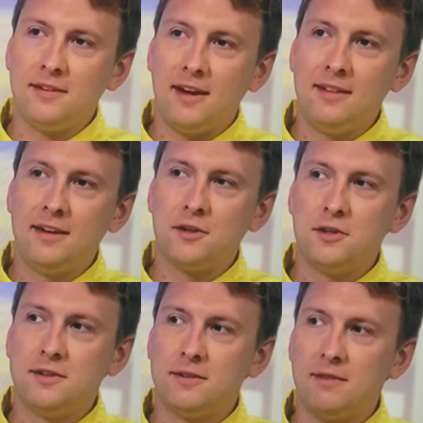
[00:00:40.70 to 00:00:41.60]
I think
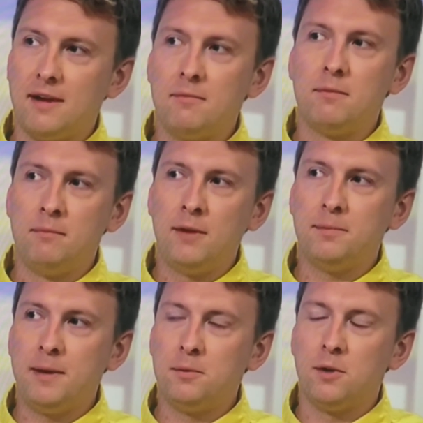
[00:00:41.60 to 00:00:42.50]
she's... most
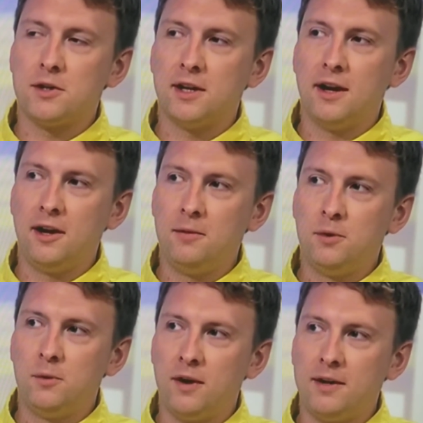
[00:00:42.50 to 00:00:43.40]
people watching at home who are worried